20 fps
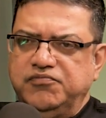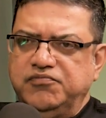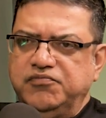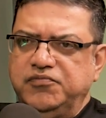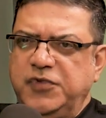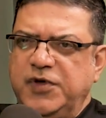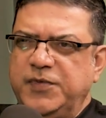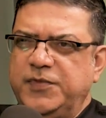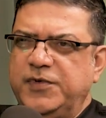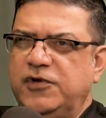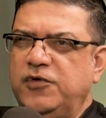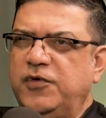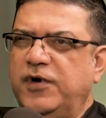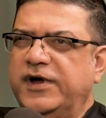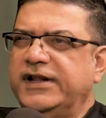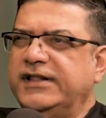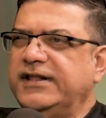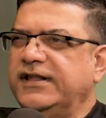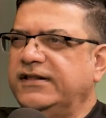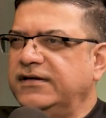people who are
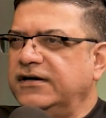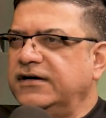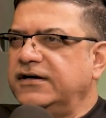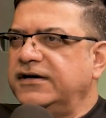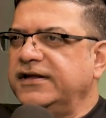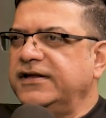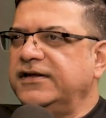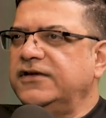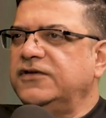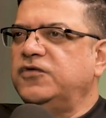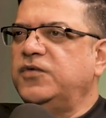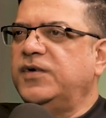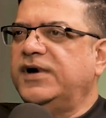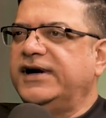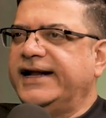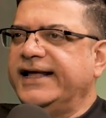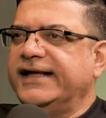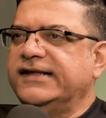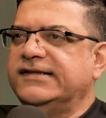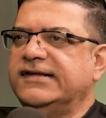in their 30s, who are
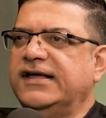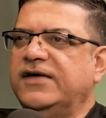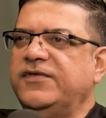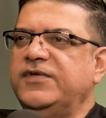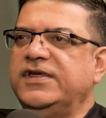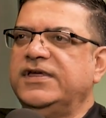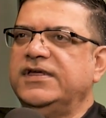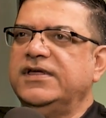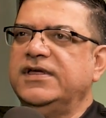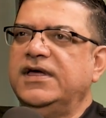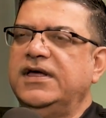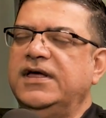tech savvy.